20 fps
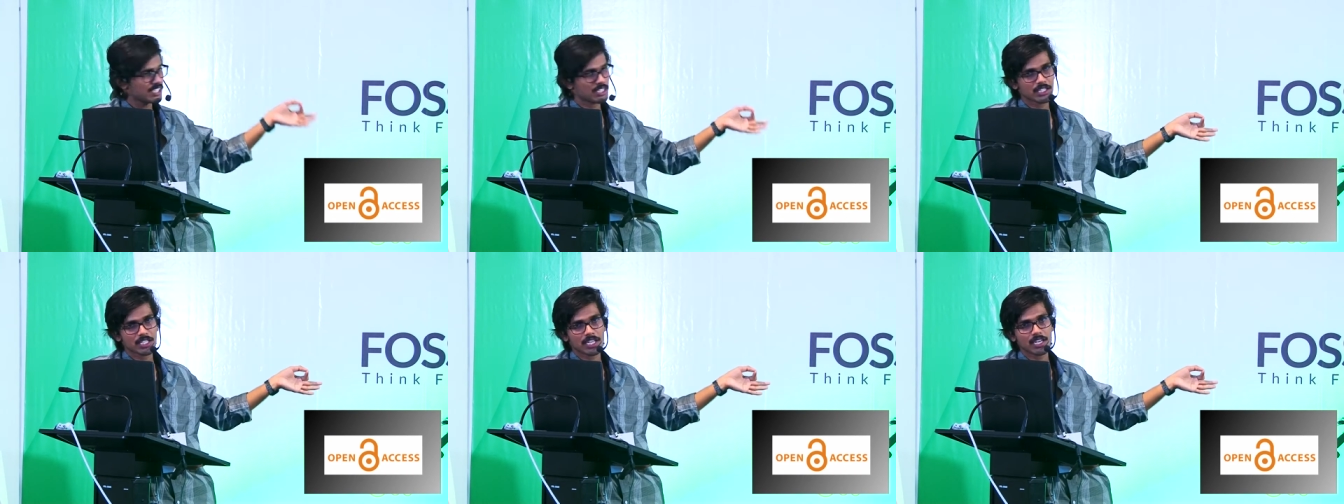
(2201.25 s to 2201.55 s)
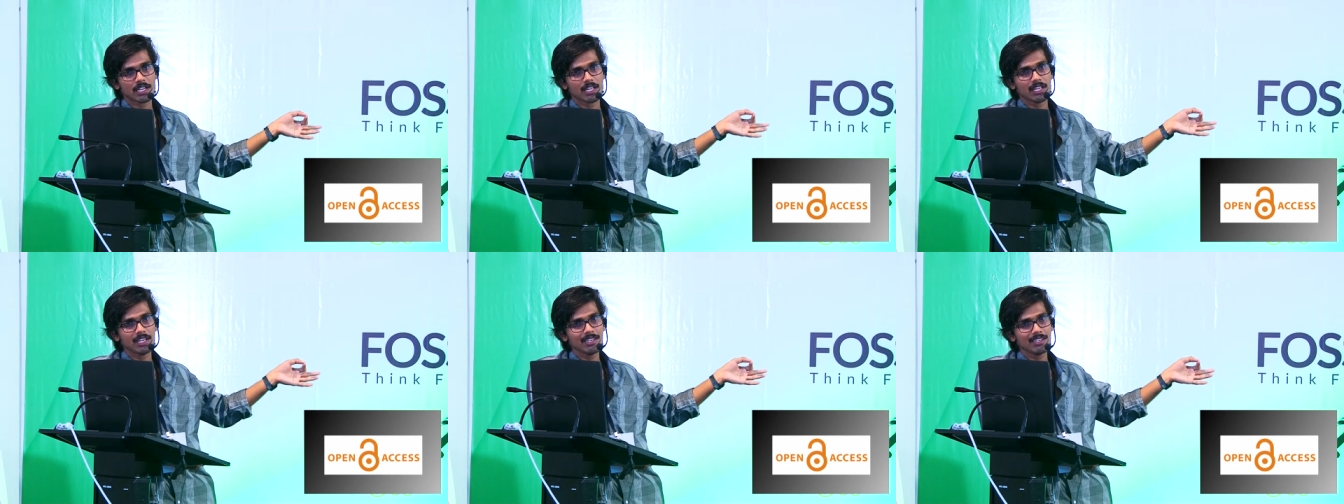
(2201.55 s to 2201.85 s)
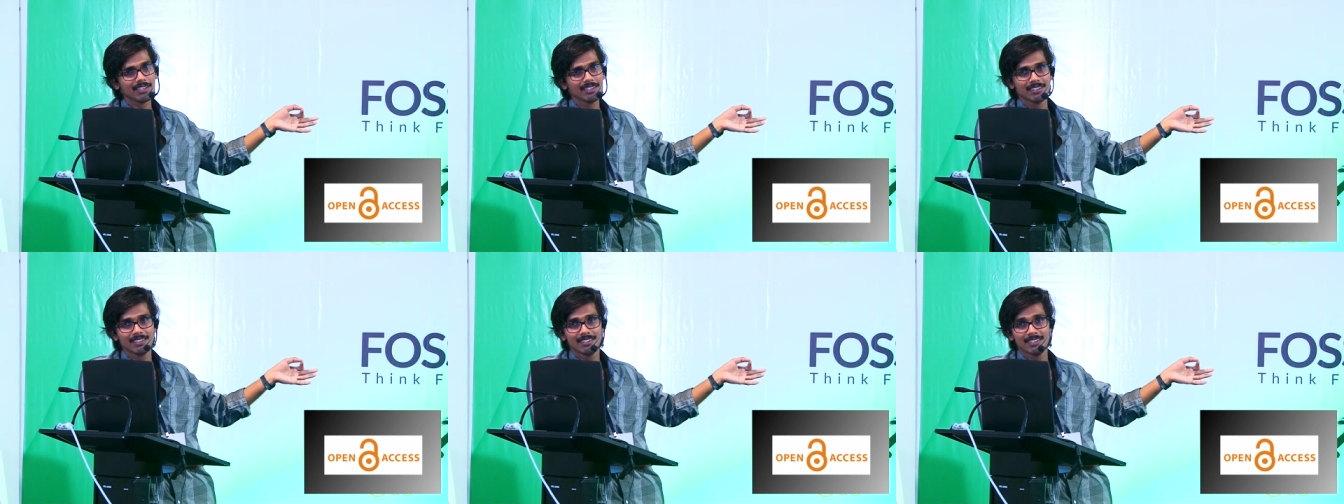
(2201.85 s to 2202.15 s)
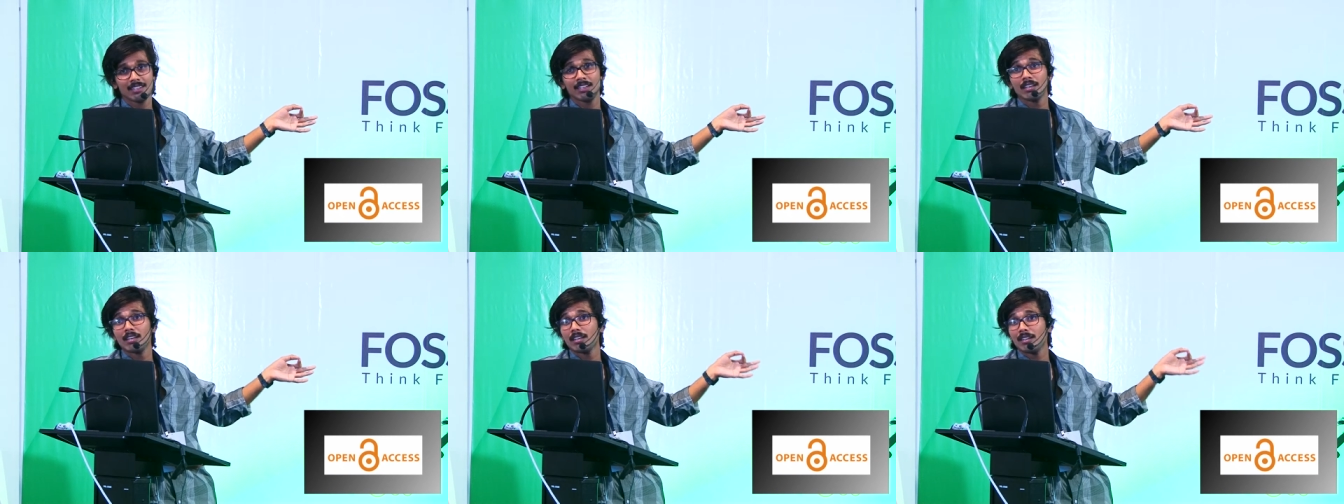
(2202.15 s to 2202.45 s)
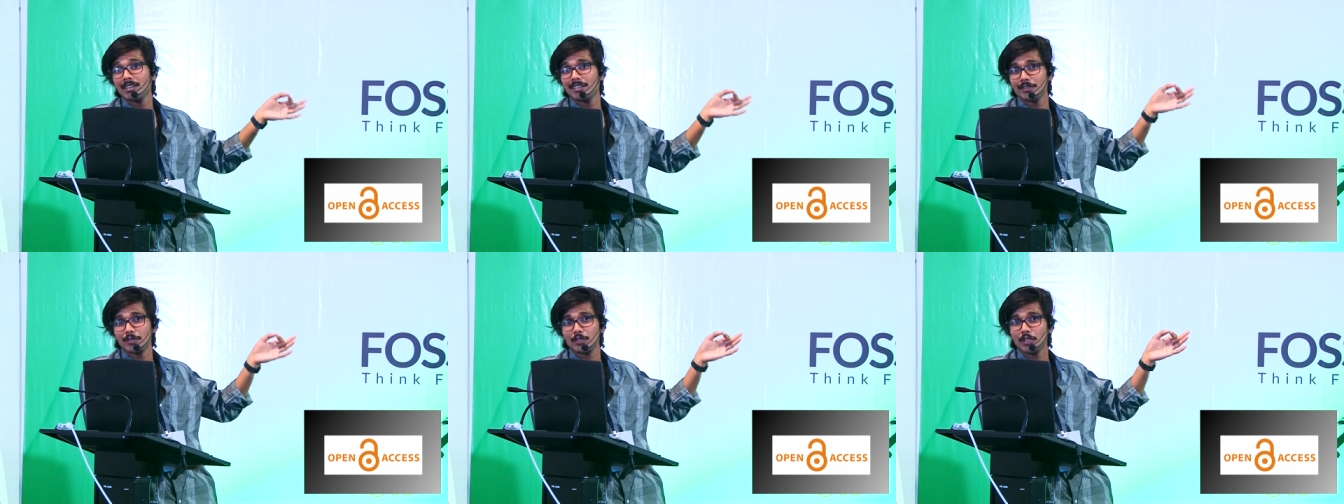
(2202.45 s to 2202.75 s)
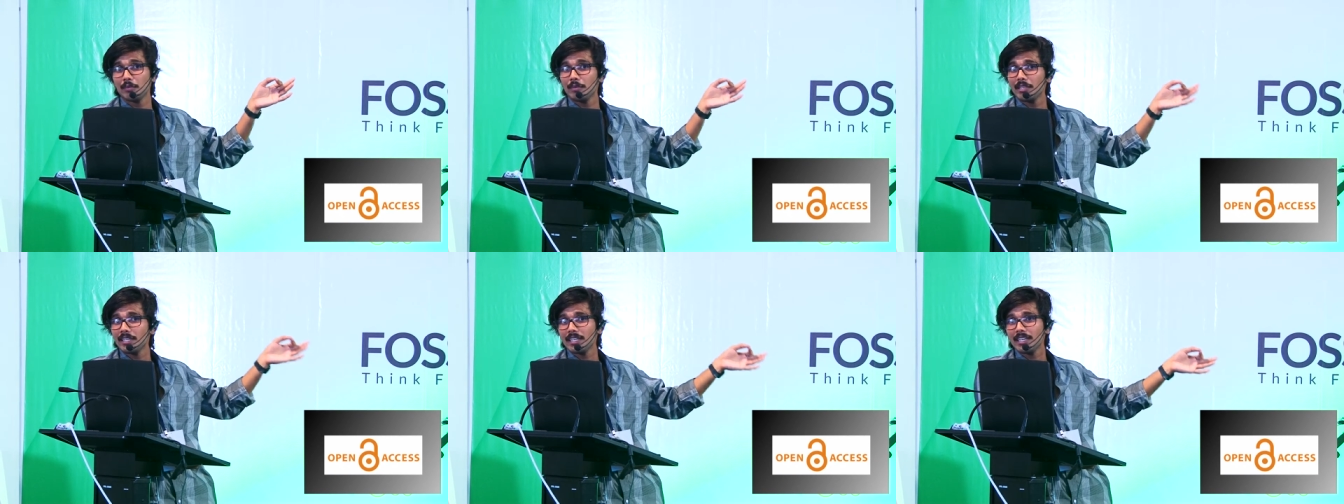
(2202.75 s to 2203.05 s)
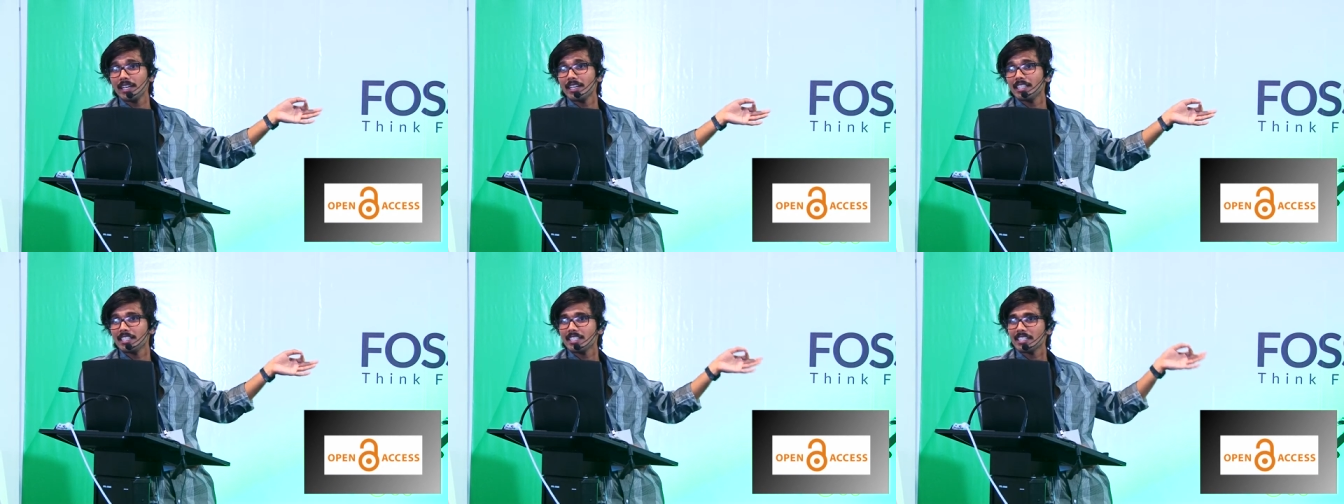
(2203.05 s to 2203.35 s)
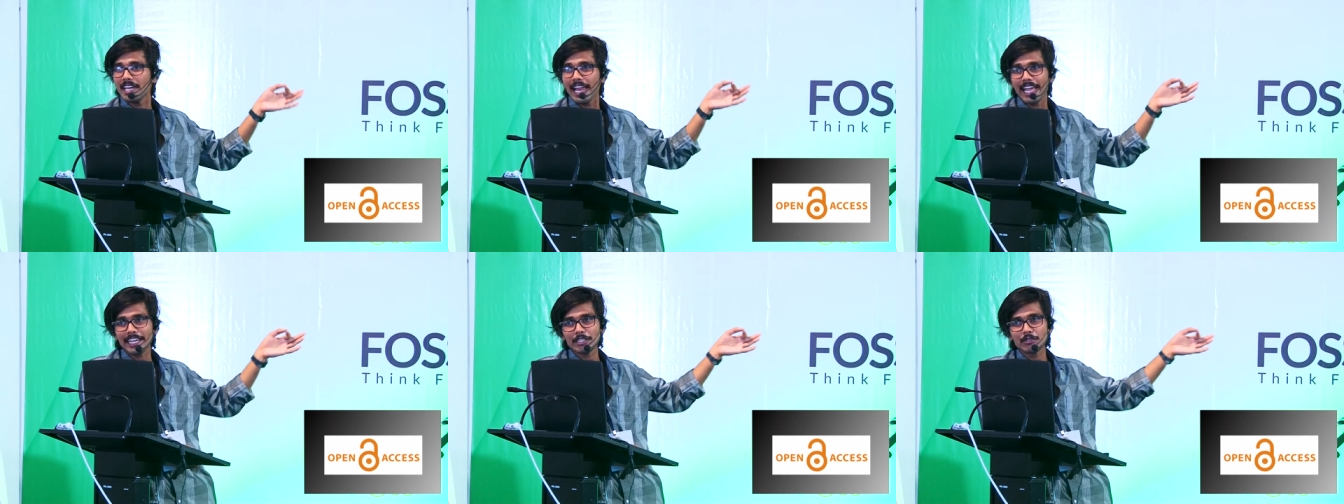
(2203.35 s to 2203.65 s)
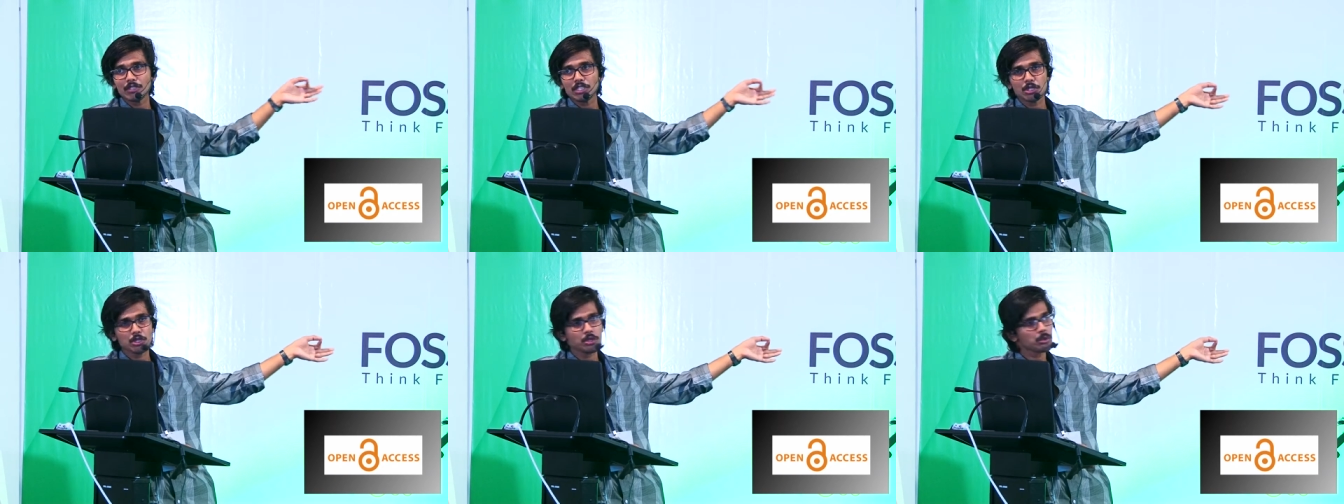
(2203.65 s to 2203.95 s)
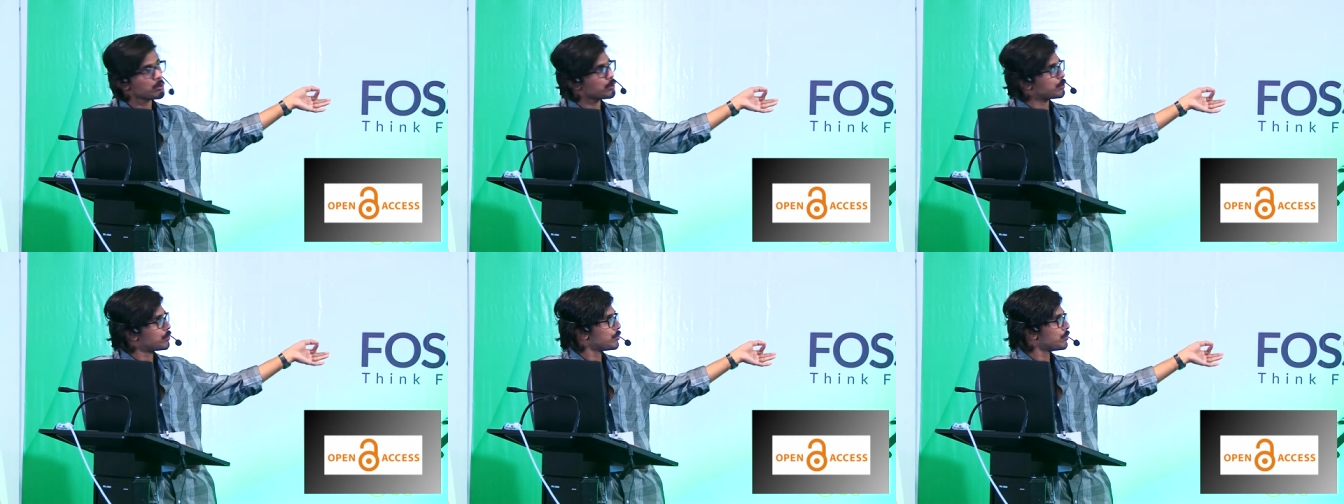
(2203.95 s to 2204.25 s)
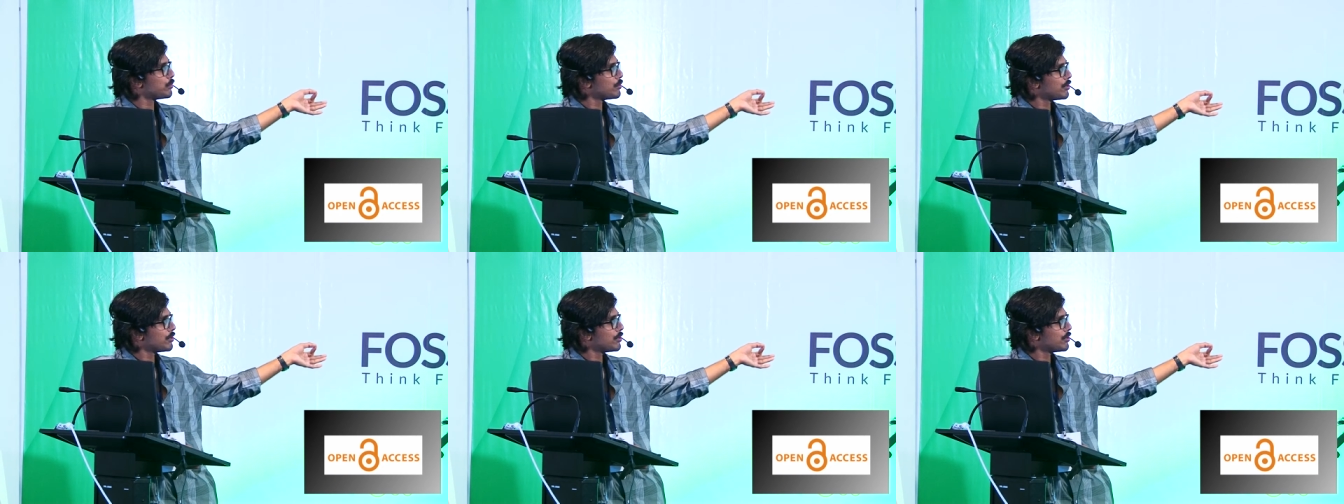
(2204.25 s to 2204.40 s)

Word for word: journal, you are being a digital activist too.